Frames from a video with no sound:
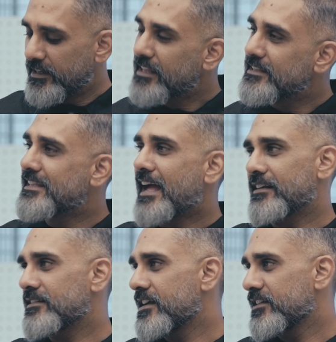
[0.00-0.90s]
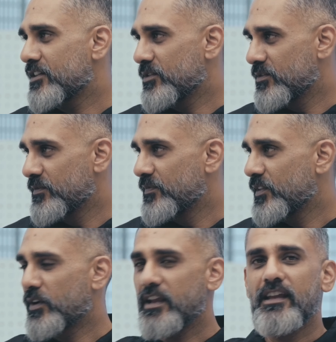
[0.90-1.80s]
get that tire now.
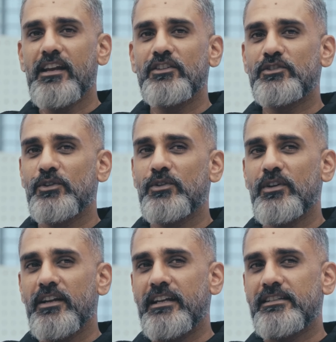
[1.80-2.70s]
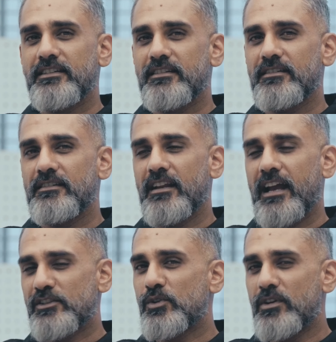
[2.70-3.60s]
Okay. So is it
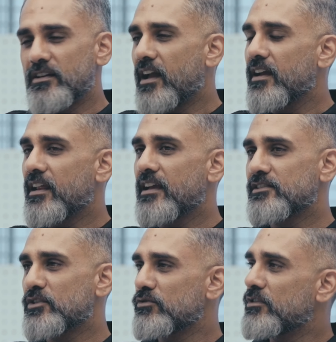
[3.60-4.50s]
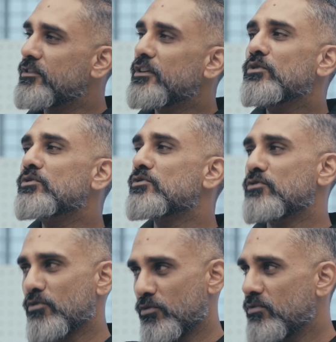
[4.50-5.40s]
as good a tire as the 250 Dukes?
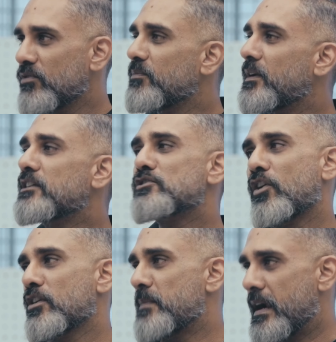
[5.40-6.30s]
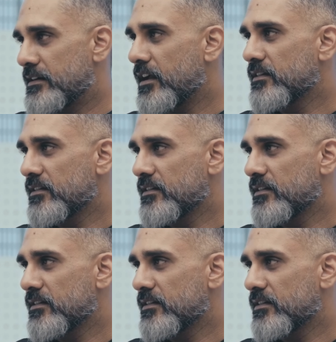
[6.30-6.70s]
No, but it's not a bad tire.